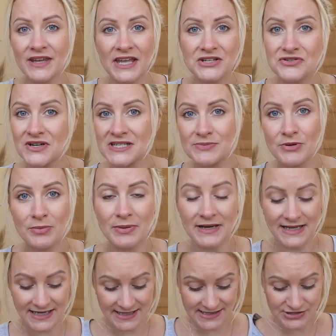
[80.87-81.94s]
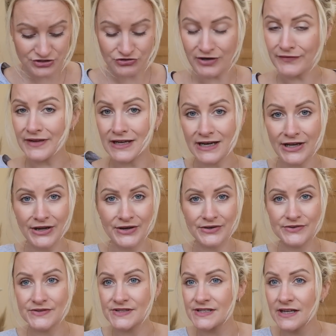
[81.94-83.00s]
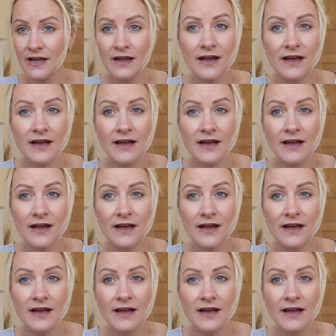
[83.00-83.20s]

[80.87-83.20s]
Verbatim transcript: get dressed properly, scruffy clothes.